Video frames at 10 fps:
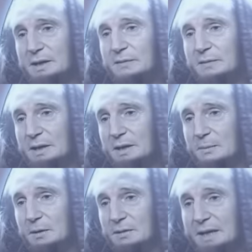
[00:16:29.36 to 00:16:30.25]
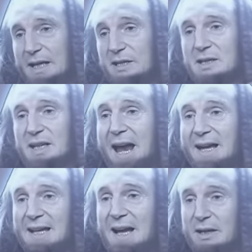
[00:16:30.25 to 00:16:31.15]
defendable. He's just
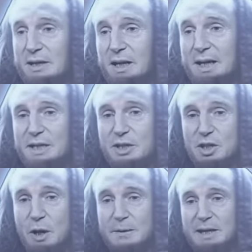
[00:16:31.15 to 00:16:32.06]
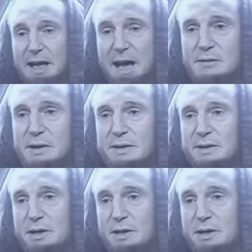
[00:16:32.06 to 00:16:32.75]
hacking at you like he's chopping carrots.